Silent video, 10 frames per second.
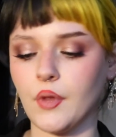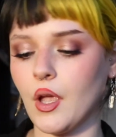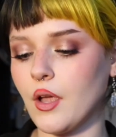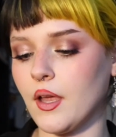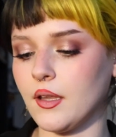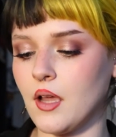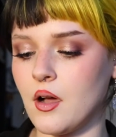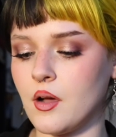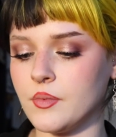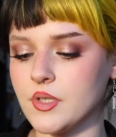Okay, now
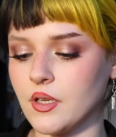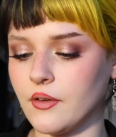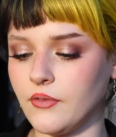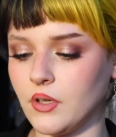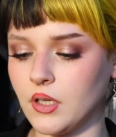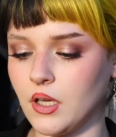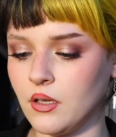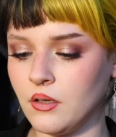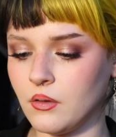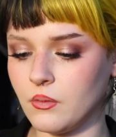I'm just gonna fill it
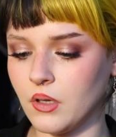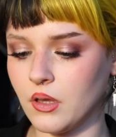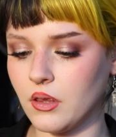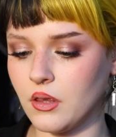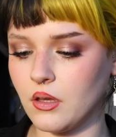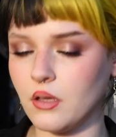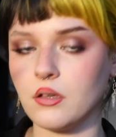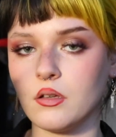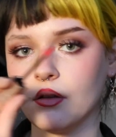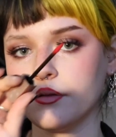in with
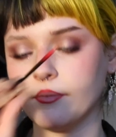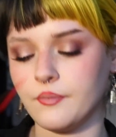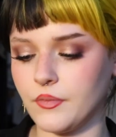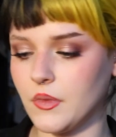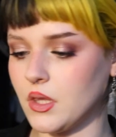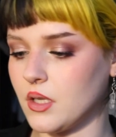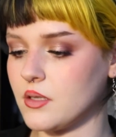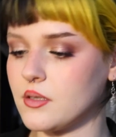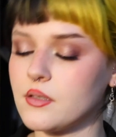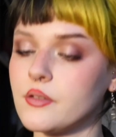
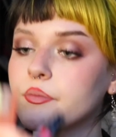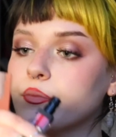this.